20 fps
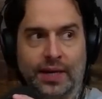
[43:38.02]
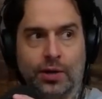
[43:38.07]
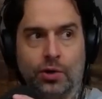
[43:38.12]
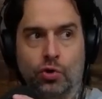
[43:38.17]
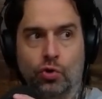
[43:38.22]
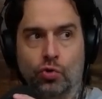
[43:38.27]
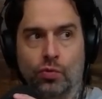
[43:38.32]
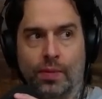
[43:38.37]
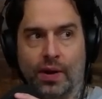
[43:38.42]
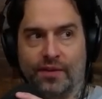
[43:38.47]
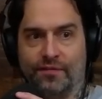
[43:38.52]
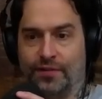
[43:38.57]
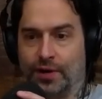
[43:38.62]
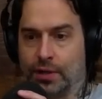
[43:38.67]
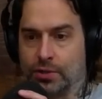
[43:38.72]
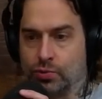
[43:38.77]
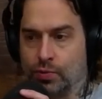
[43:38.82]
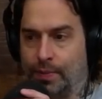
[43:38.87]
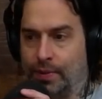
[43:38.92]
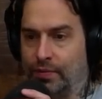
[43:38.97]
like cool
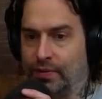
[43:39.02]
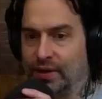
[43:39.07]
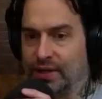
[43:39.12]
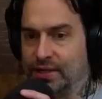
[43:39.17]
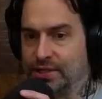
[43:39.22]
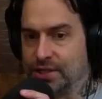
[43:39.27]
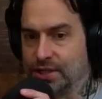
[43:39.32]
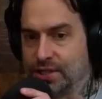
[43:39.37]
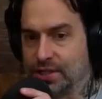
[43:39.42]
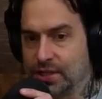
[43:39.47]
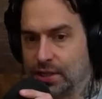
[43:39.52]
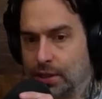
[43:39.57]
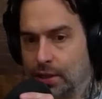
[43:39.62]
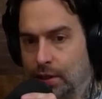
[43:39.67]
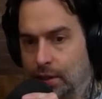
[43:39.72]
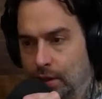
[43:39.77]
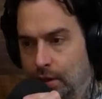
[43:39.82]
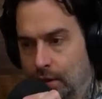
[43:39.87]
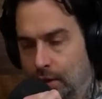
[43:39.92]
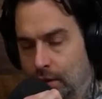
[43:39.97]
motherfuckers would be religious.
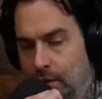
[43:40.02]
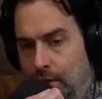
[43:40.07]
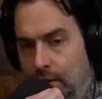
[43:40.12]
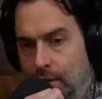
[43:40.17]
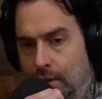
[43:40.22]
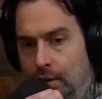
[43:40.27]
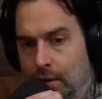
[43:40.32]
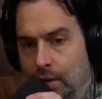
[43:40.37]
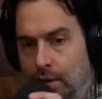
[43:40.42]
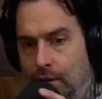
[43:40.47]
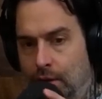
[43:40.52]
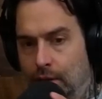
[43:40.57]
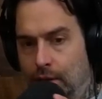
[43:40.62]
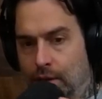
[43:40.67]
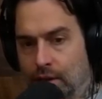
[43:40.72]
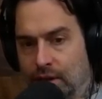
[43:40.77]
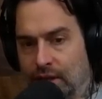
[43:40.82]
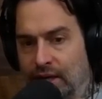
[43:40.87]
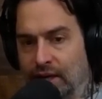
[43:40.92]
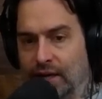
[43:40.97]

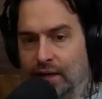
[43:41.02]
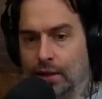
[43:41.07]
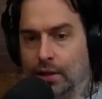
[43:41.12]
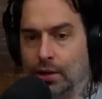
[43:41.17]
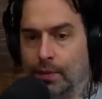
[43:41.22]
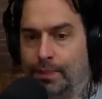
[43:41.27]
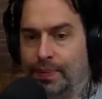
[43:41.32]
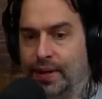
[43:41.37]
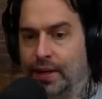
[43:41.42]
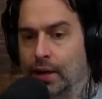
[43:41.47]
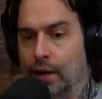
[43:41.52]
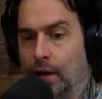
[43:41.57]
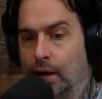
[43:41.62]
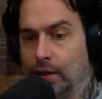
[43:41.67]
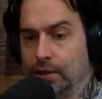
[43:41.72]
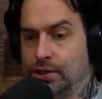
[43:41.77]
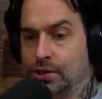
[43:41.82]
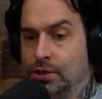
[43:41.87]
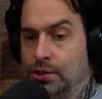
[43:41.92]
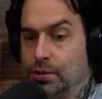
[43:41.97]
They need a good
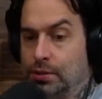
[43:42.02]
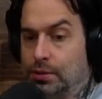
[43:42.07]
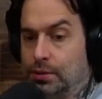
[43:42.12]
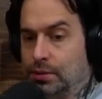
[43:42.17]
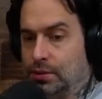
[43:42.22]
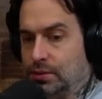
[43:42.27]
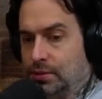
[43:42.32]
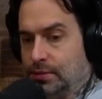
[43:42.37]
PR too.